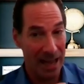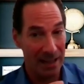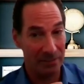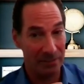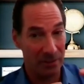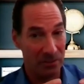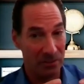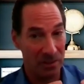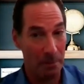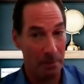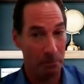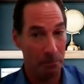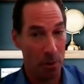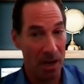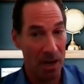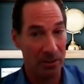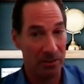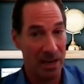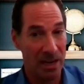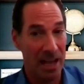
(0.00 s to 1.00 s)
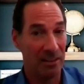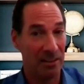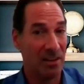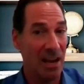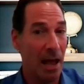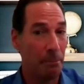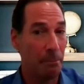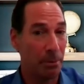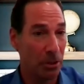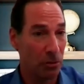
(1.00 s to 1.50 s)
at the same price. It hasn't
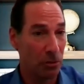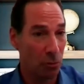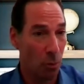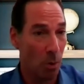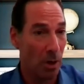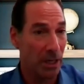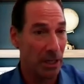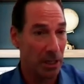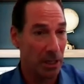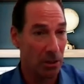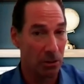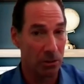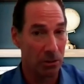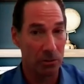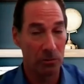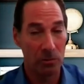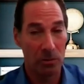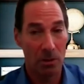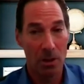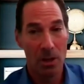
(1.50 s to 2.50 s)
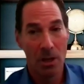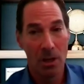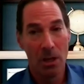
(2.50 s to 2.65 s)
happened in 20 years.